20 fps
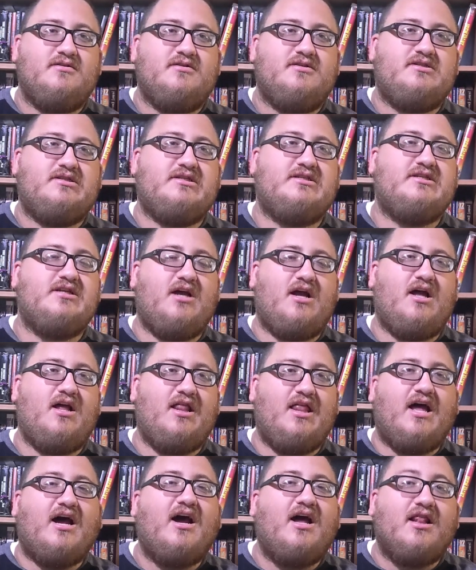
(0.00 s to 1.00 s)
so
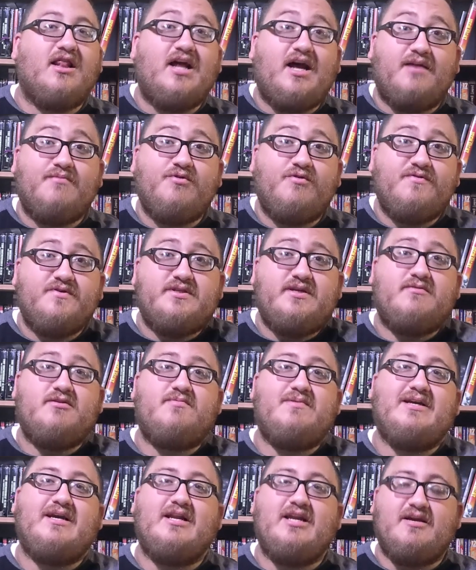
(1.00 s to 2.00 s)
a lot of movies seem to
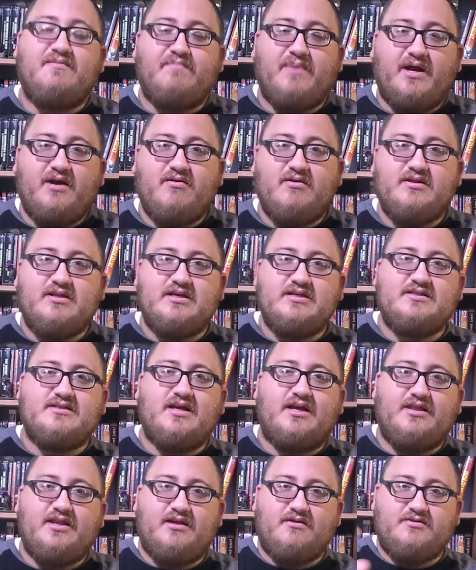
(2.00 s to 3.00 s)
be getting better at this,
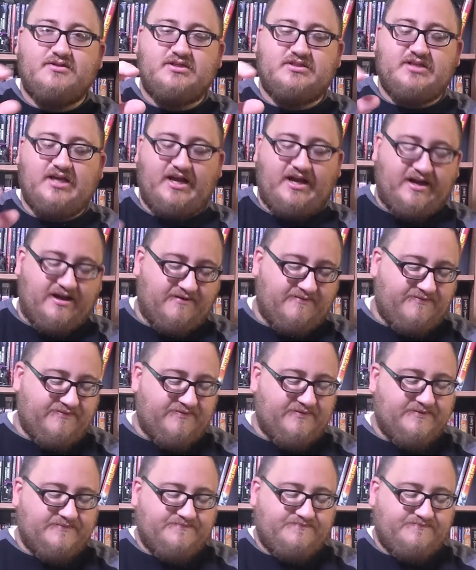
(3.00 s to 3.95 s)
and they'll just have